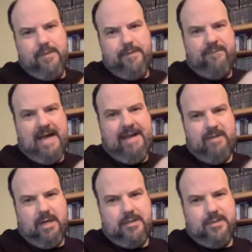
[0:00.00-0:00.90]
5
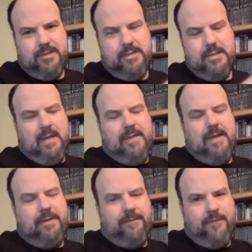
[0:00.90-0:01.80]
Doctors, and
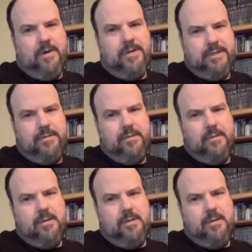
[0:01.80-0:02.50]
that the first